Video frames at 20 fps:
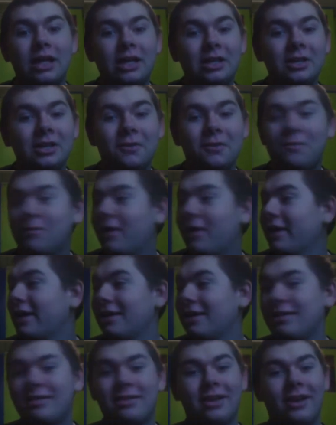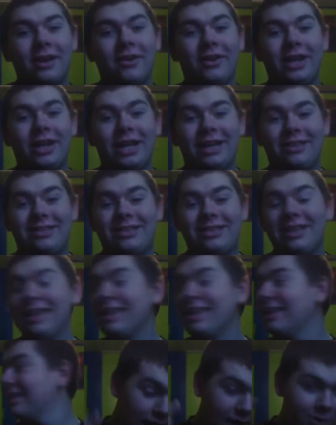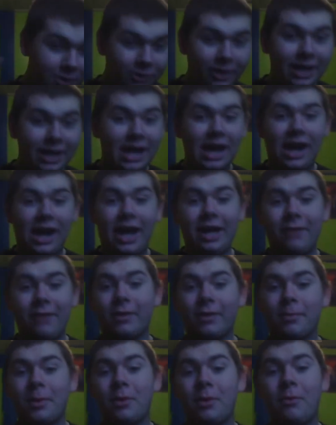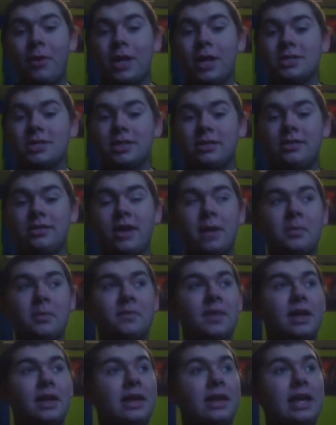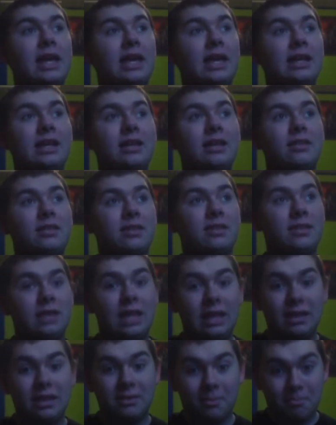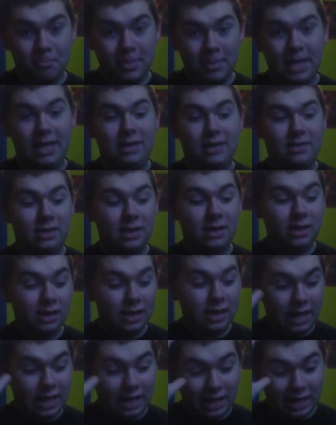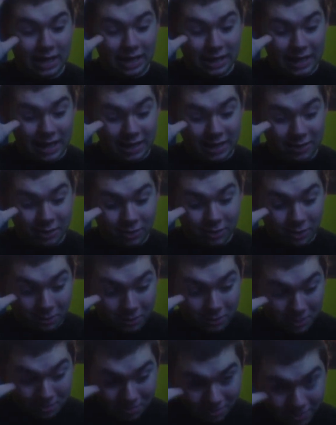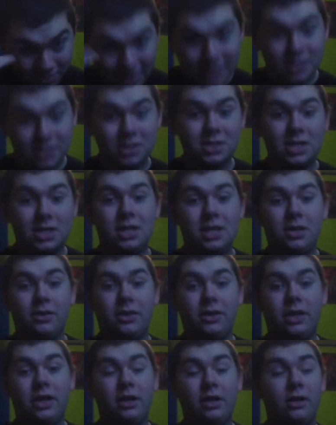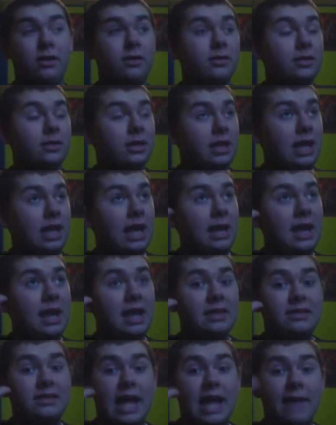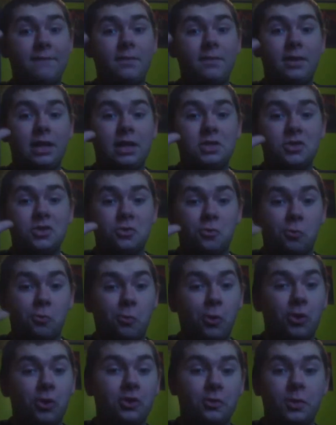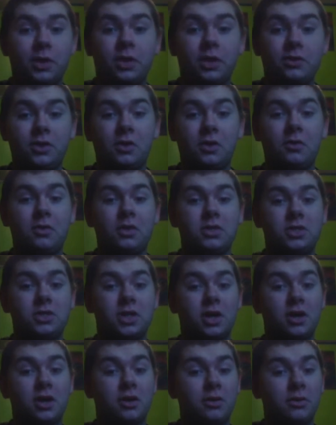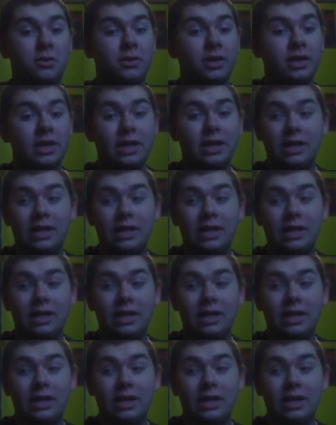you fucking serious? So yeah, I highly recommend watching the dub of it. It is amazing, and is some of the best shit you'll hear. It definitely just works with the tone of the show.